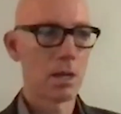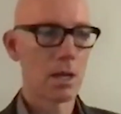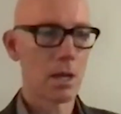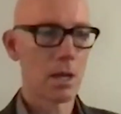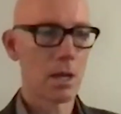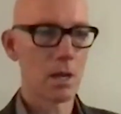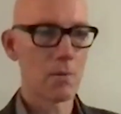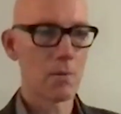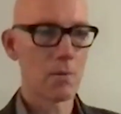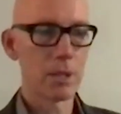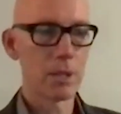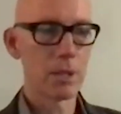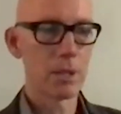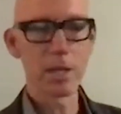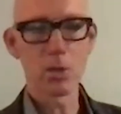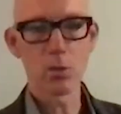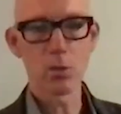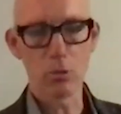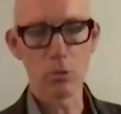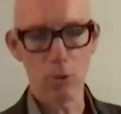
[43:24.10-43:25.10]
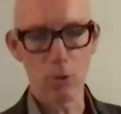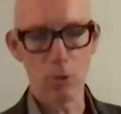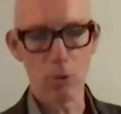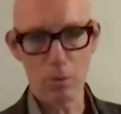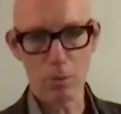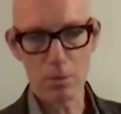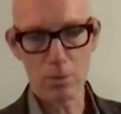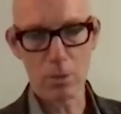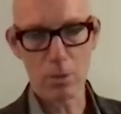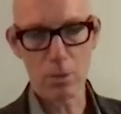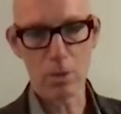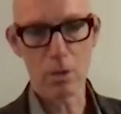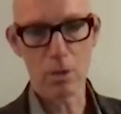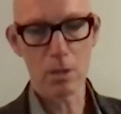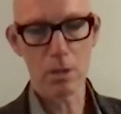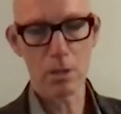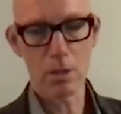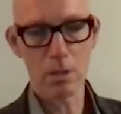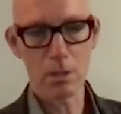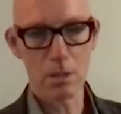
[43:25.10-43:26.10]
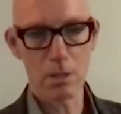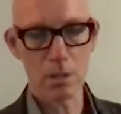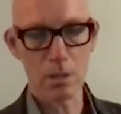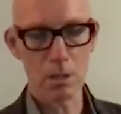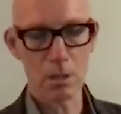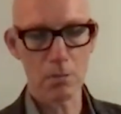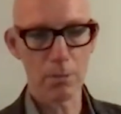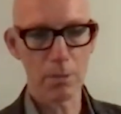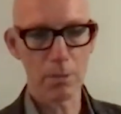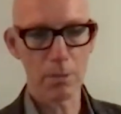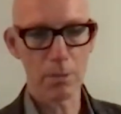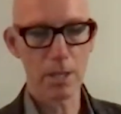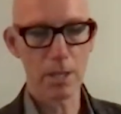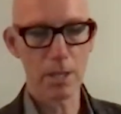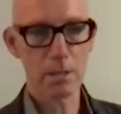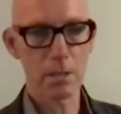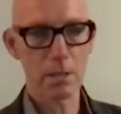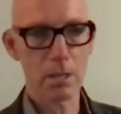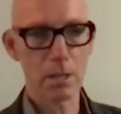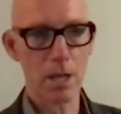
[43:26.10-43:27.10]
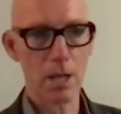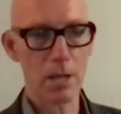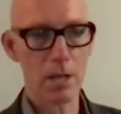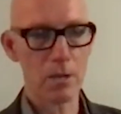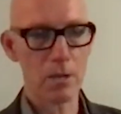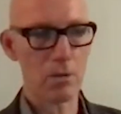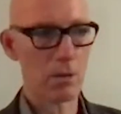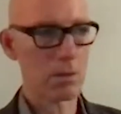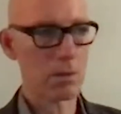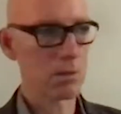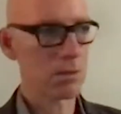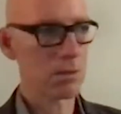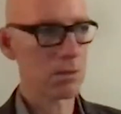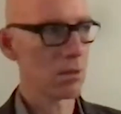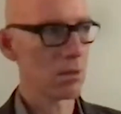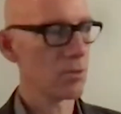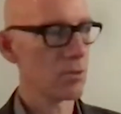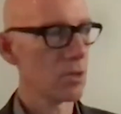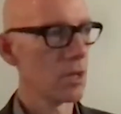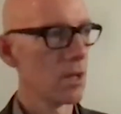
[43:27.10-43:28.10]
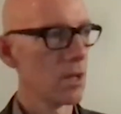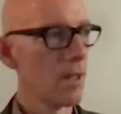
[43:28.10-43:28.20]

uh, political groups were not considered a protected category and so forth.